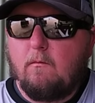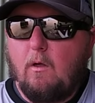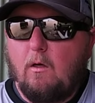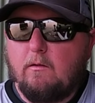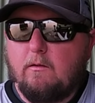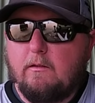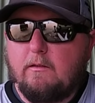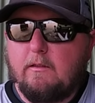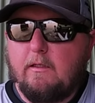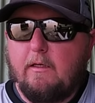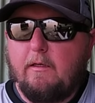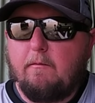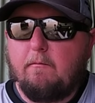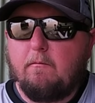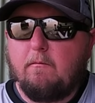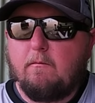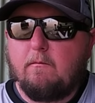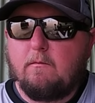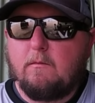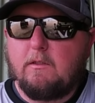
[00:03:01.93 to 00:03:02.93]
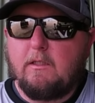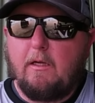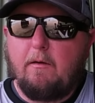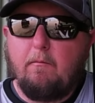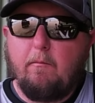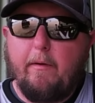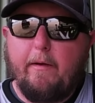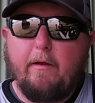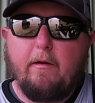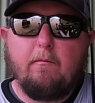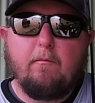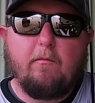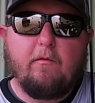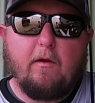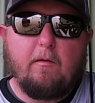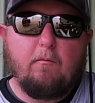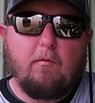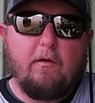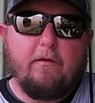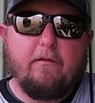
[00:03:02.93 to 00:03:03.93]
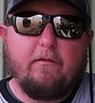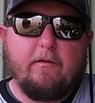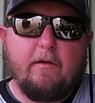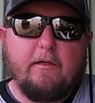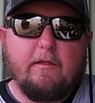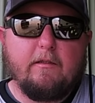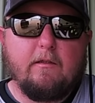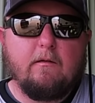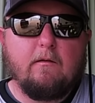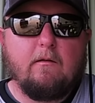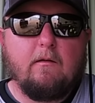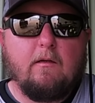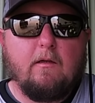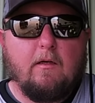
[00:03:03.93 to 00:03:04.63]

on the same bait, same presentation.